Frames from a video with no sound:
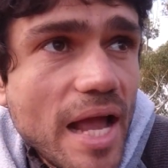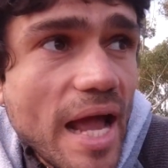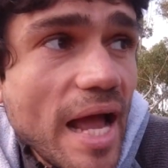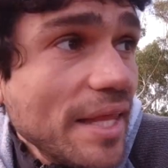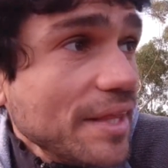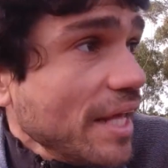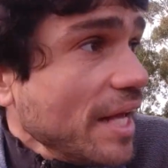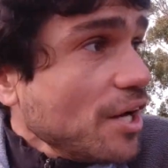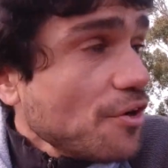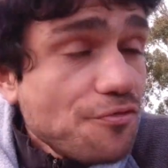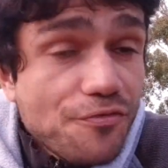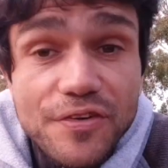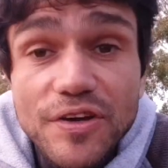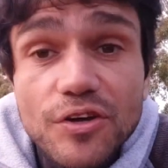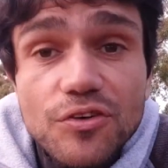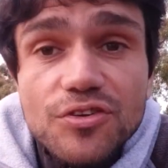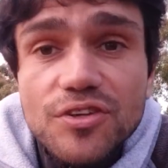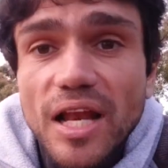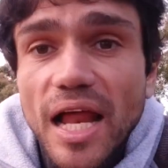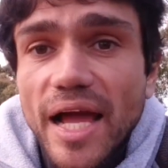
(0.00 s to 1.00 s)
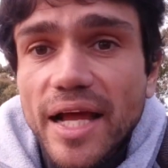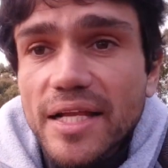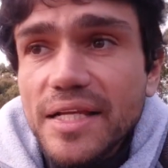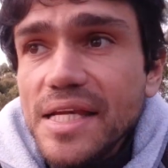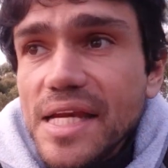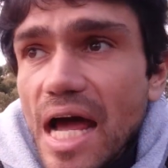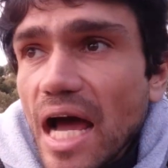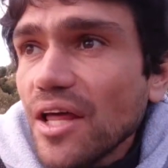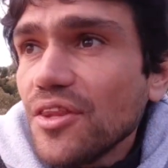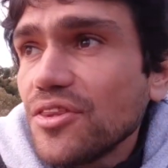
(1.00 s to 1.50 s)
and then it feels like
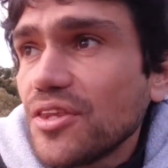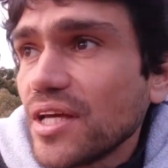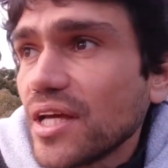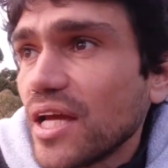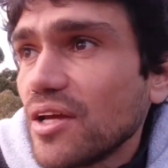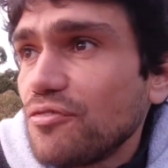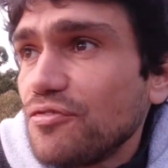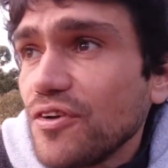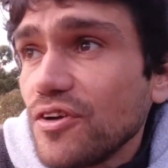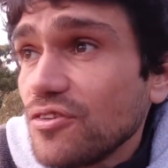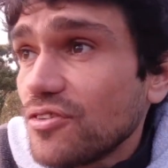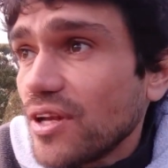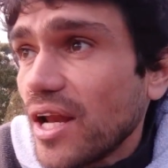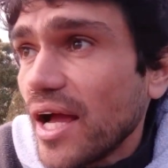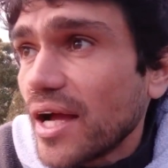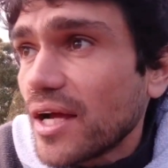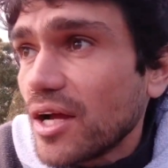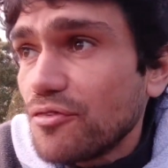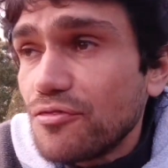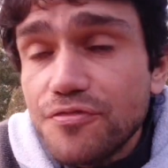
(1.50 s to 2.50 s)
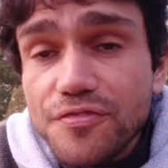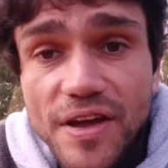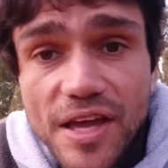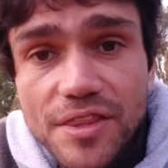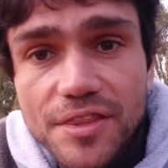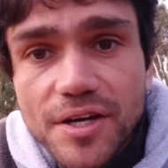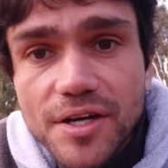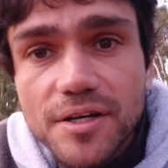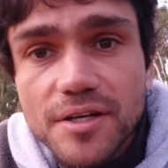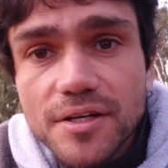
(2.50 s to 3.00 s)
nothing. It feels like a
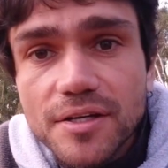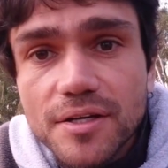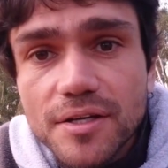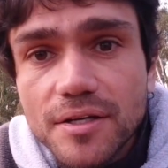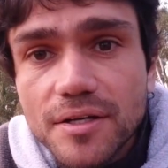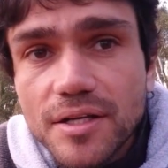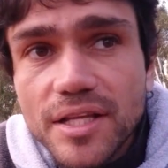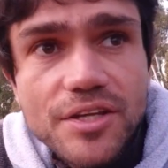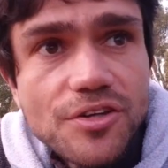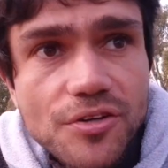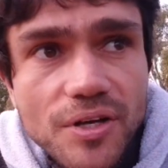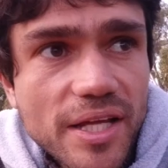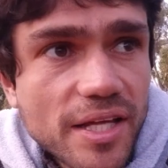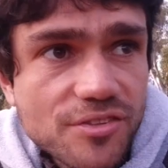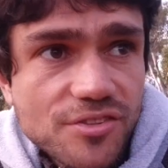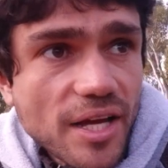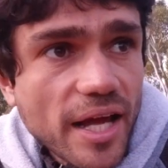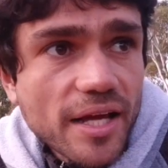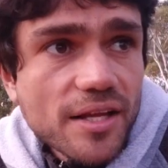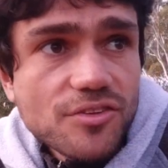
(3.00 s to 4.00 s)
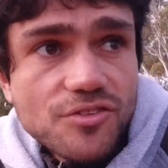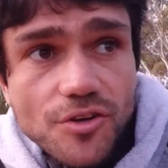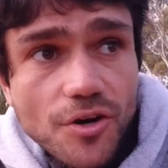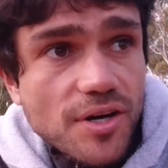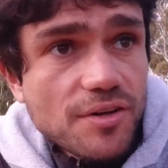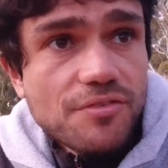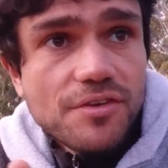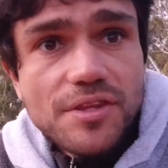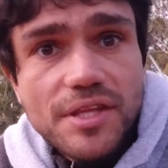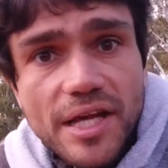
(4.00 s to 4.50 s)
feather. Literally, it's like it's
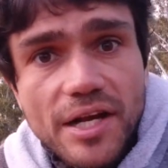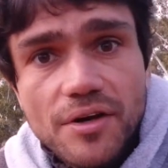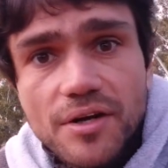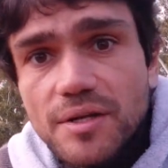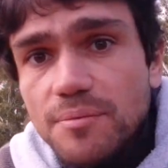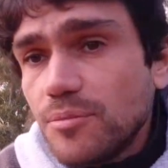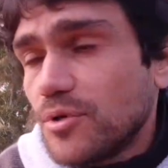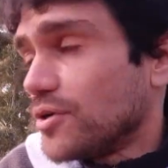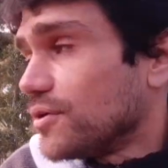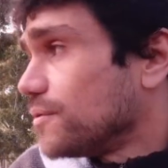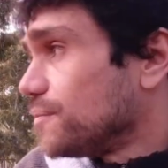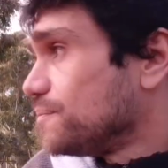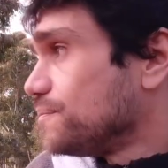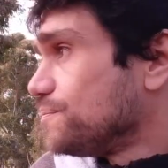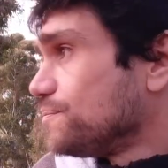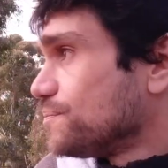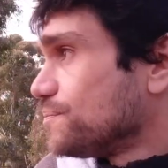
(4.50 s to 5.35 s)
not even there anymore.